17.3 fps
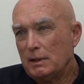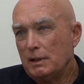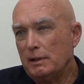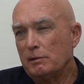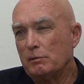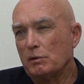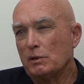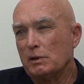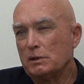and
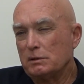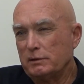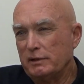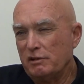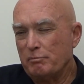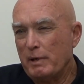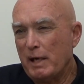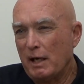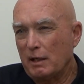they're going to
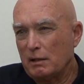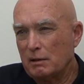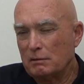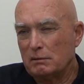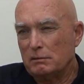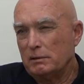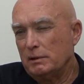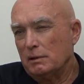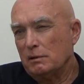lead back,
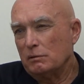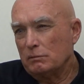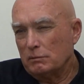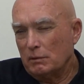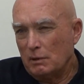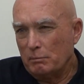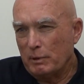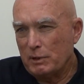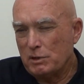you know,
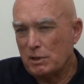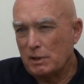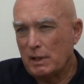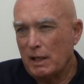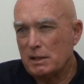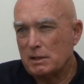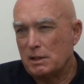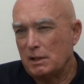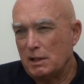a bunch of
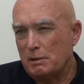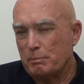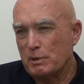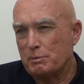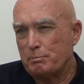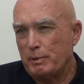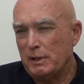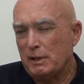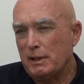guys to keep
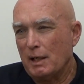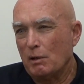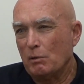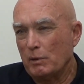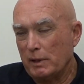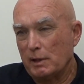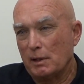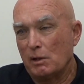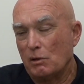us pinned down
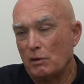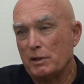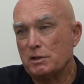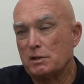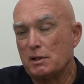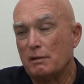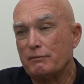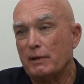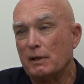while they got all that
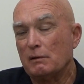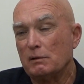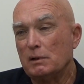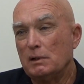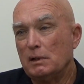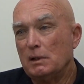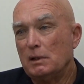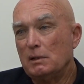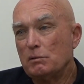stuff out.
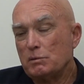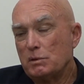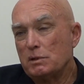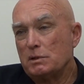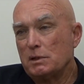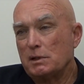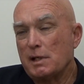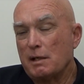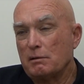Which
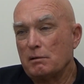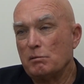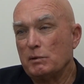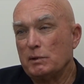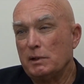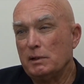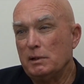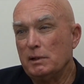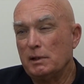is exactly
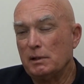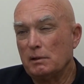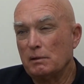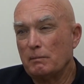what they did.